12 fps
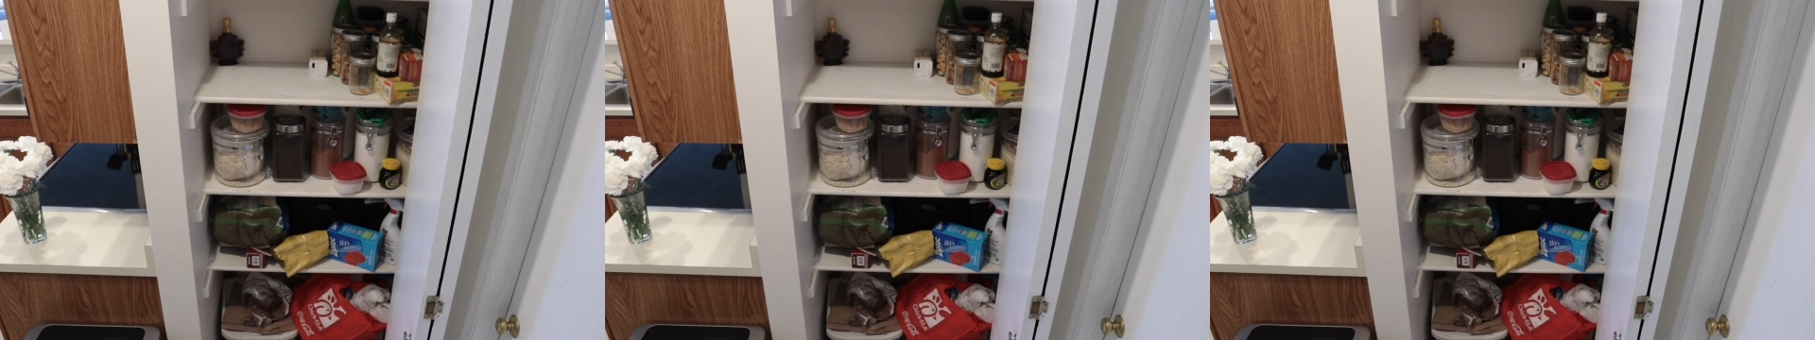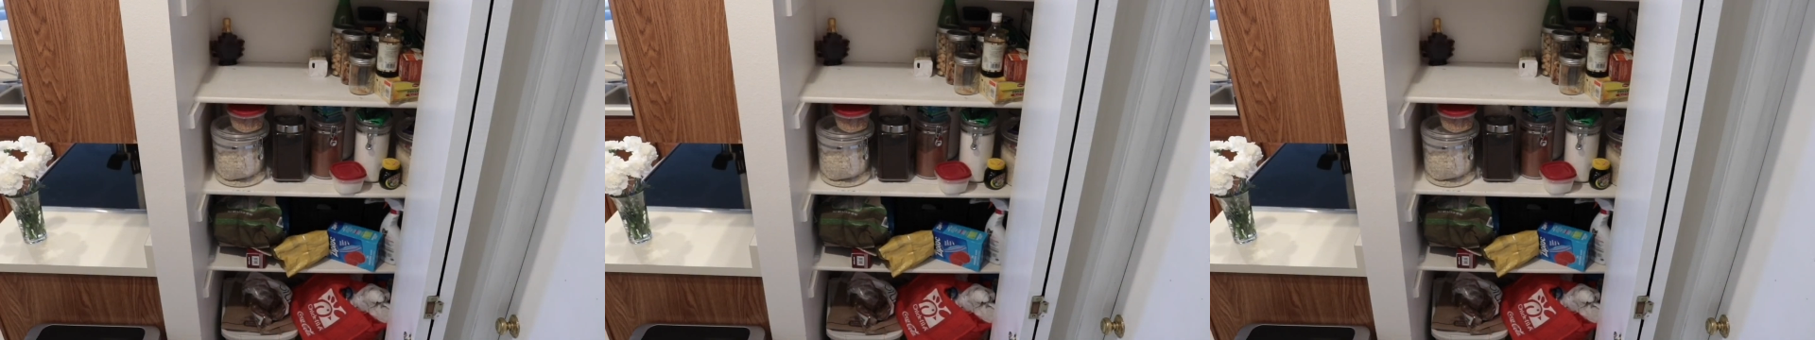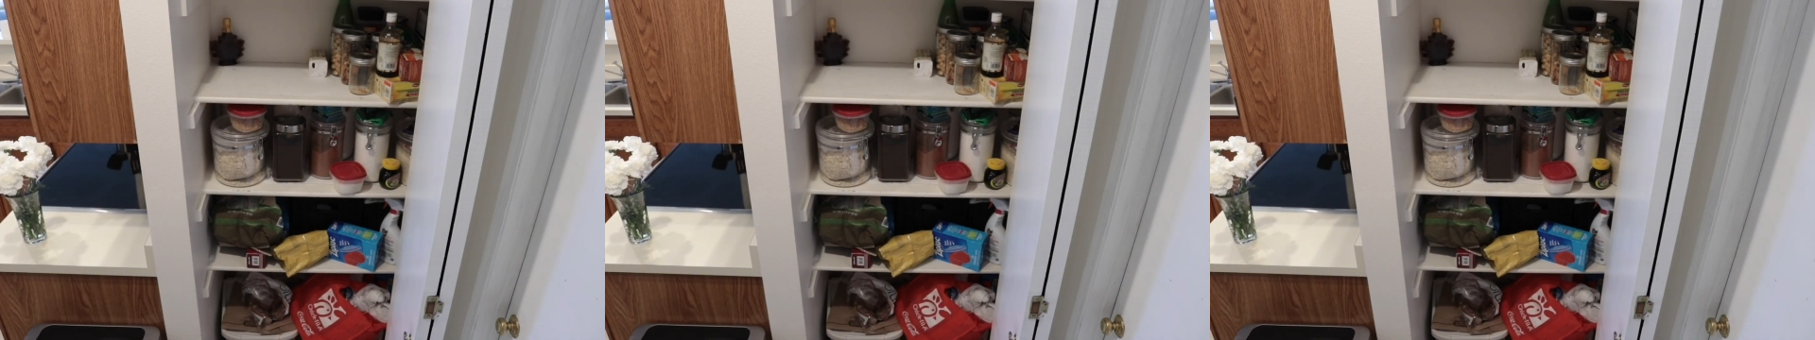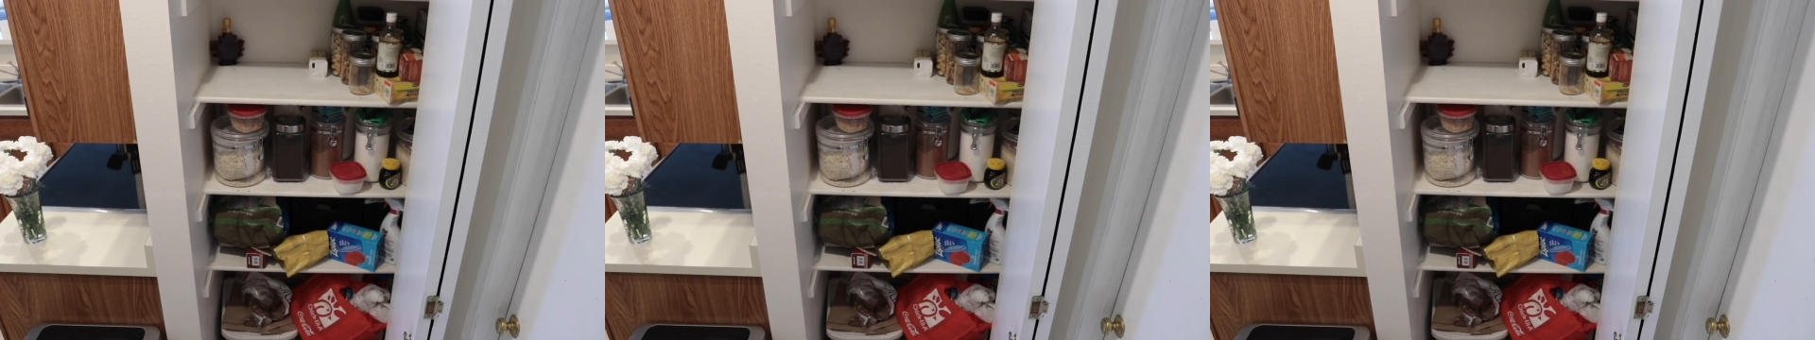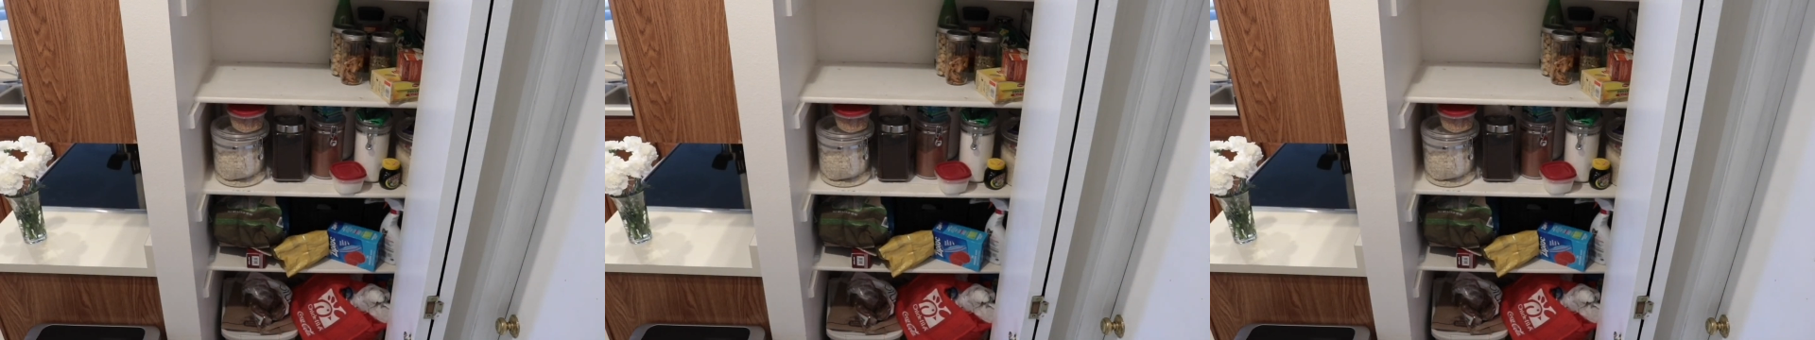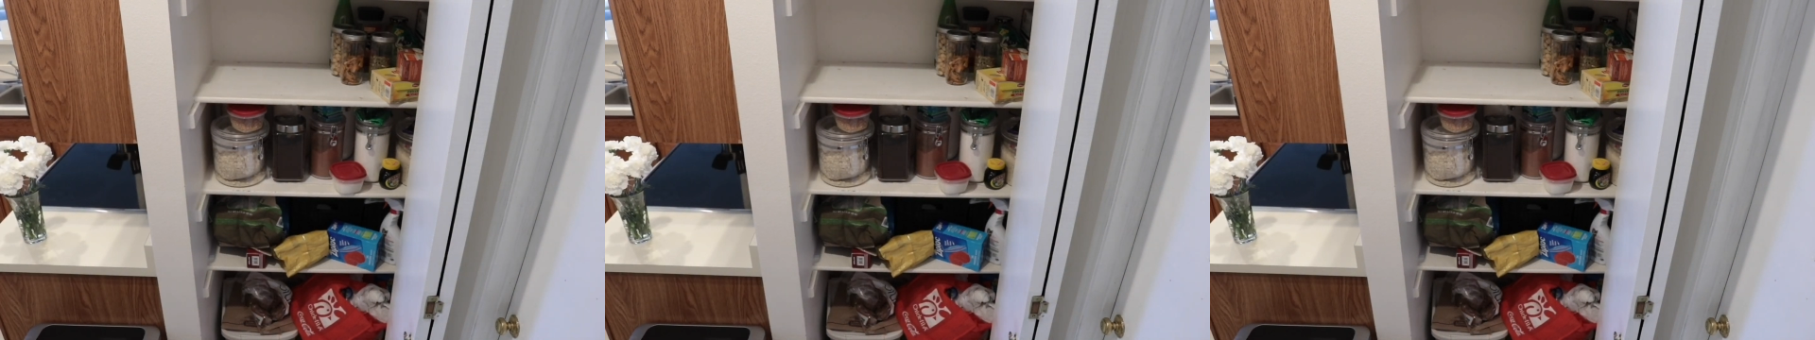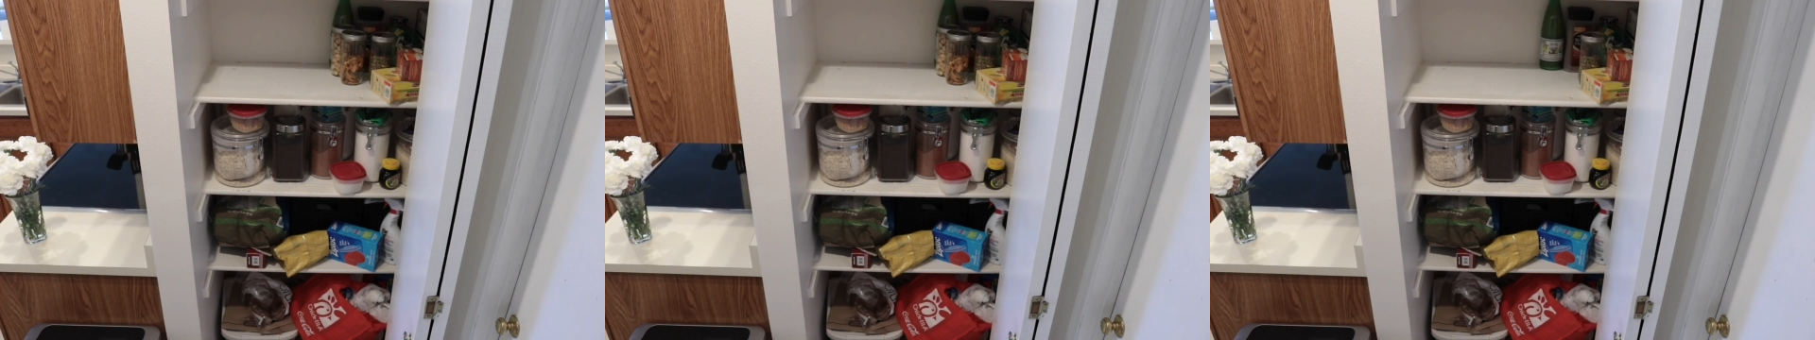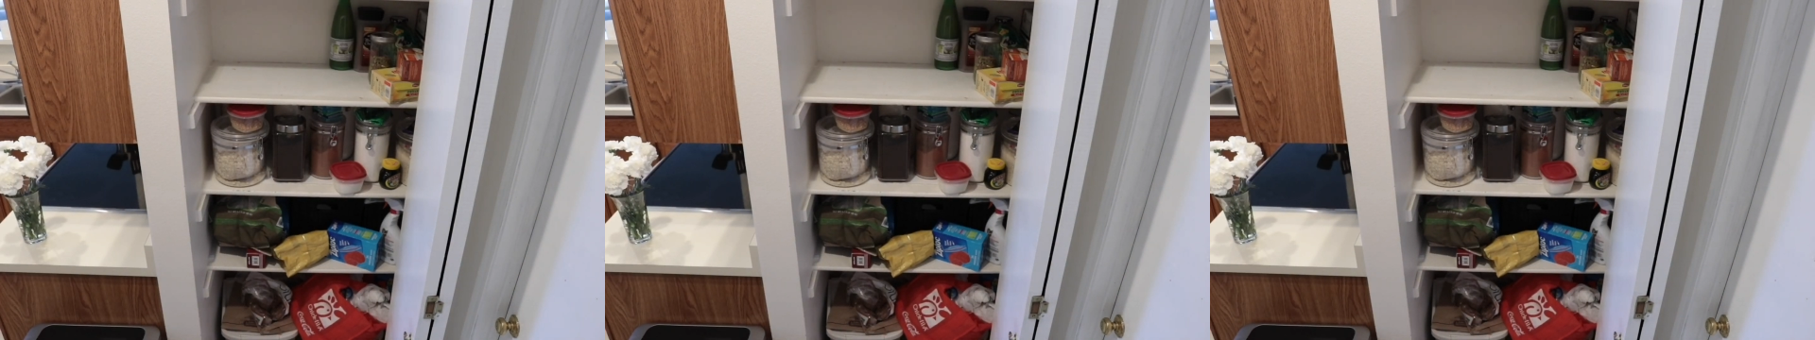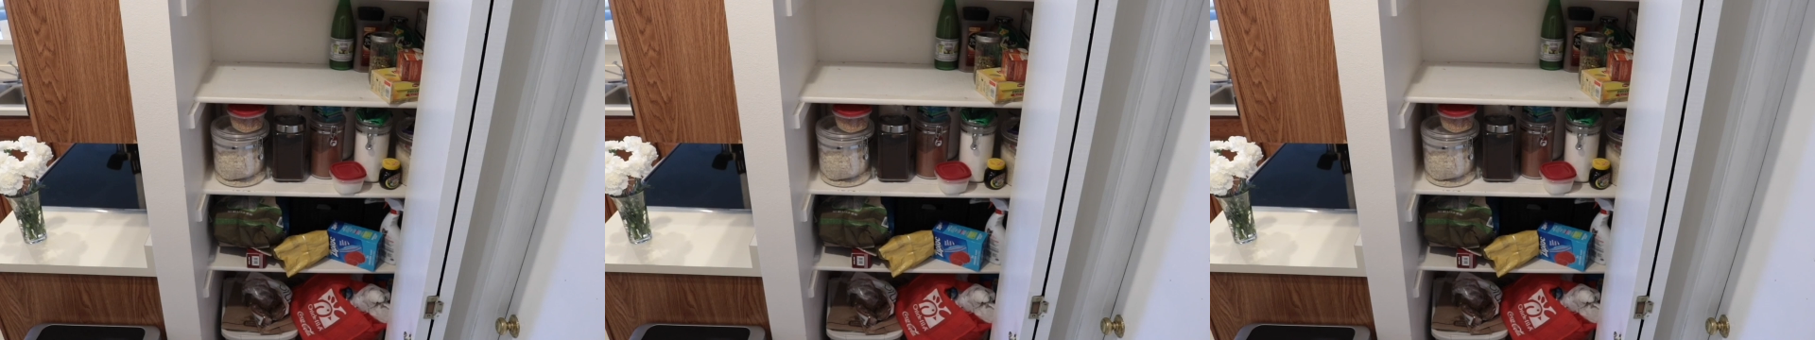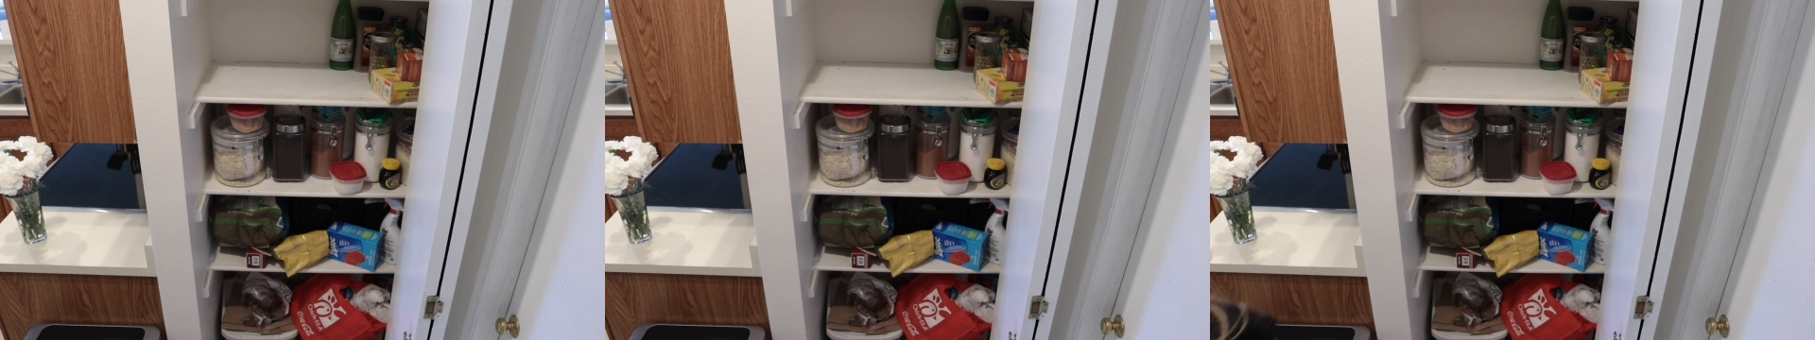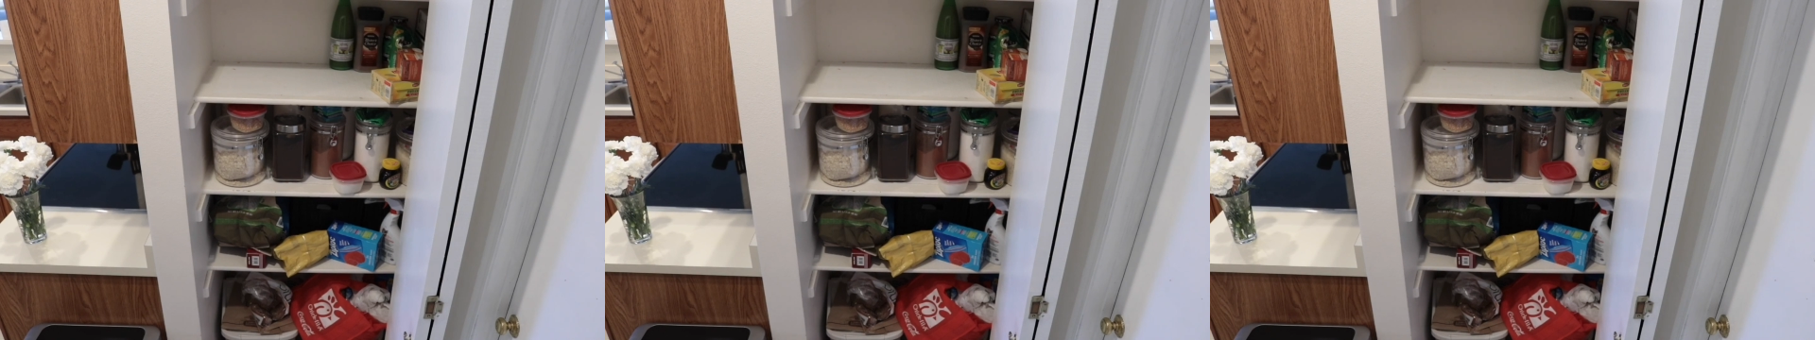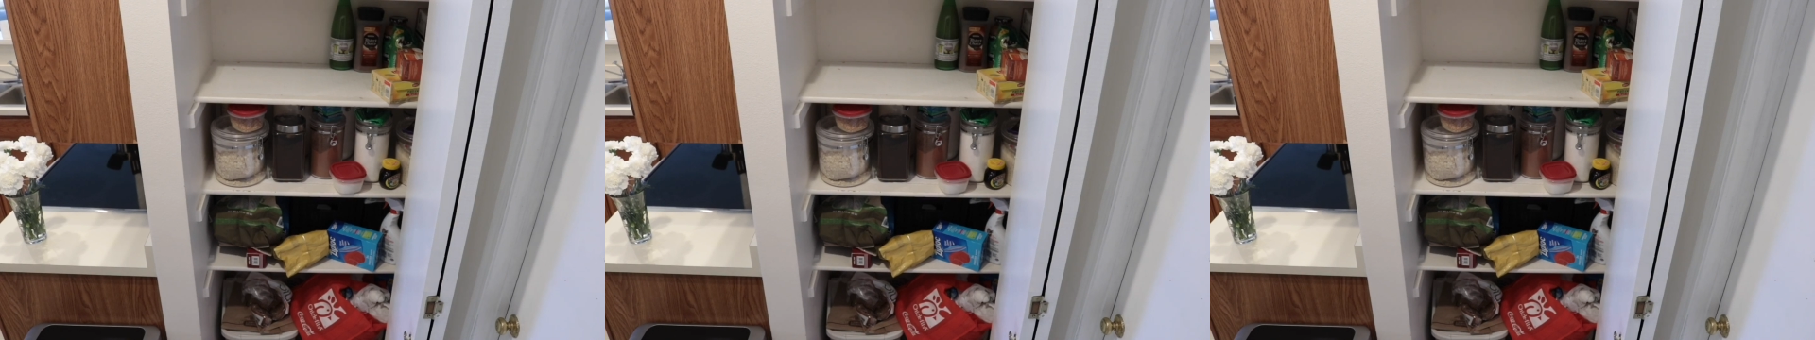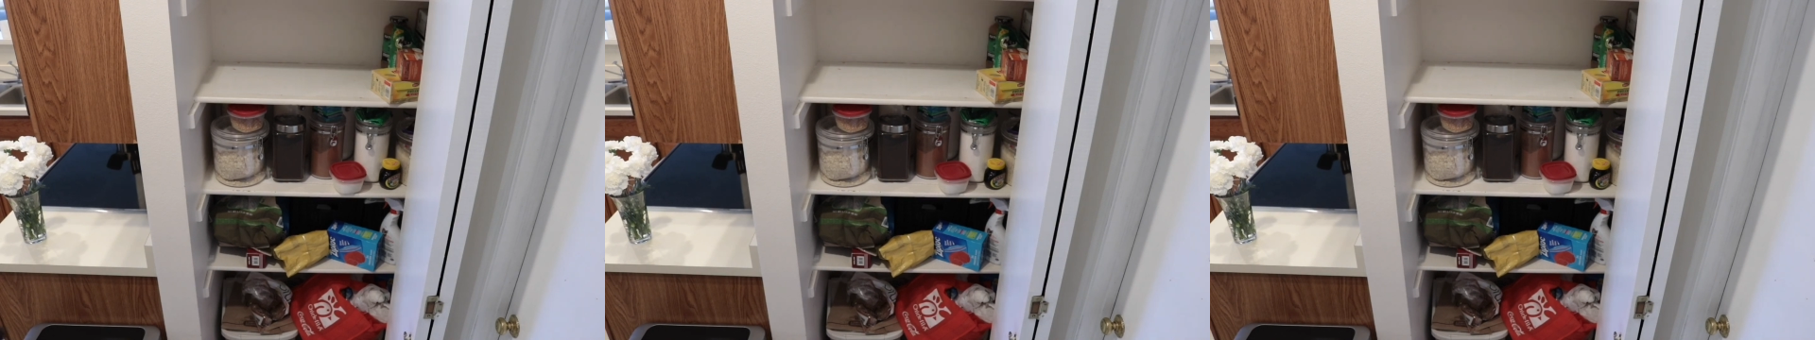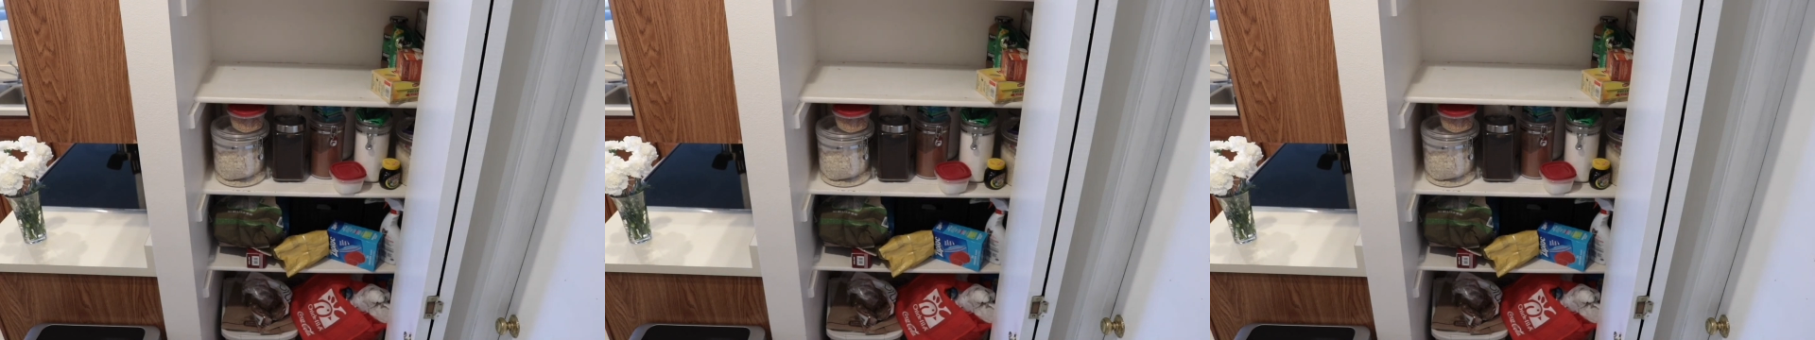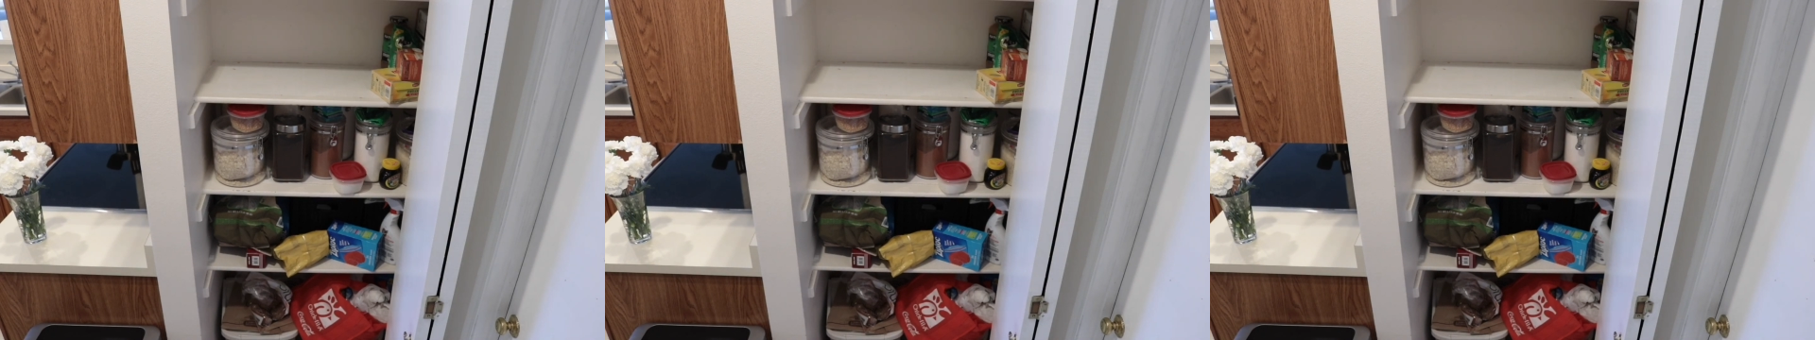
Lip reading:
No face is visible, so there are no lips to read.